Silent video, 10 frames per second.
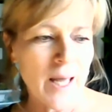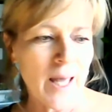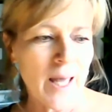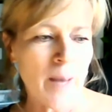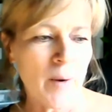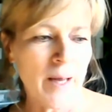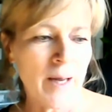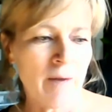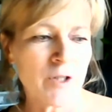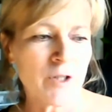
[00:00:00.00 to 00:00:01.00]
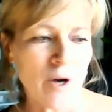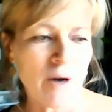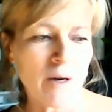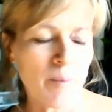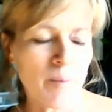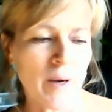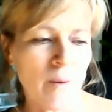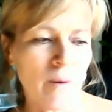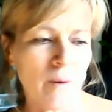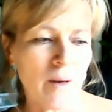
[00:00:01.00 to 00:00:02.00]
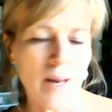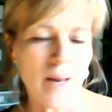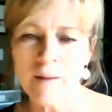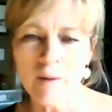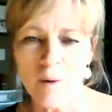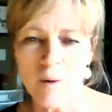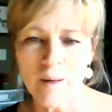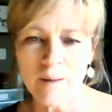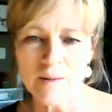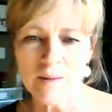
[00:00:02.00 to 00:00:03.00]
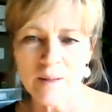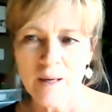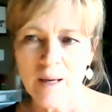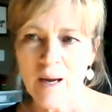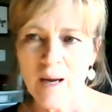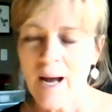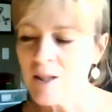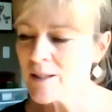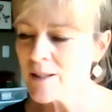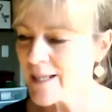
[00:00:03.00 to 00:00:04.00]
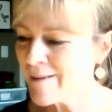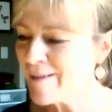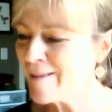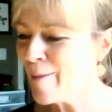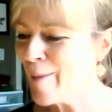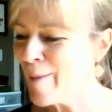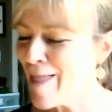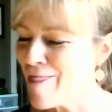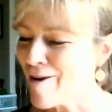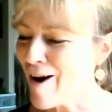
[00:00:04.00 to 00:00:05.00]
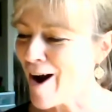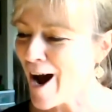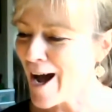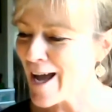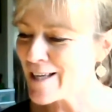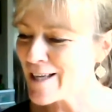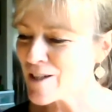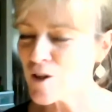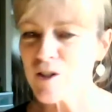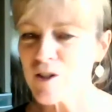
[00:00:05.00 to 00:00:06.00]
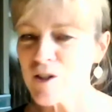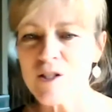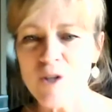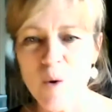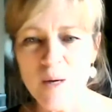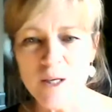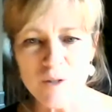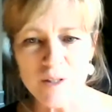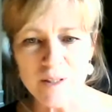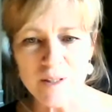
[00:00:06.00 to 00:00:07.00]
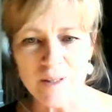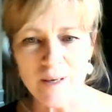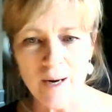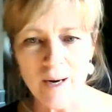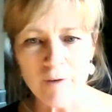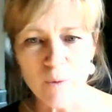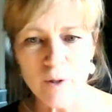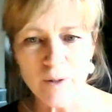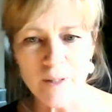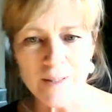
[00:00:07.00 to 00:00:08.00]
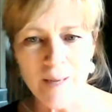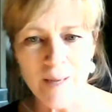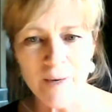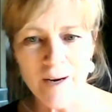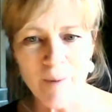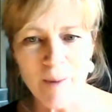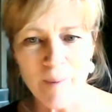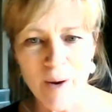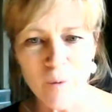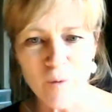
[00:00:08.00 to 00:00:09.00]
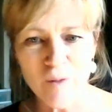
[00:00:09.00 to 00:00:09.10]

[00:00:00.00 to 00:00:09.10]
And when I ever talk about any of the oils, I look down at them and their eyes are just so interested in every word that's coming out of my mouth.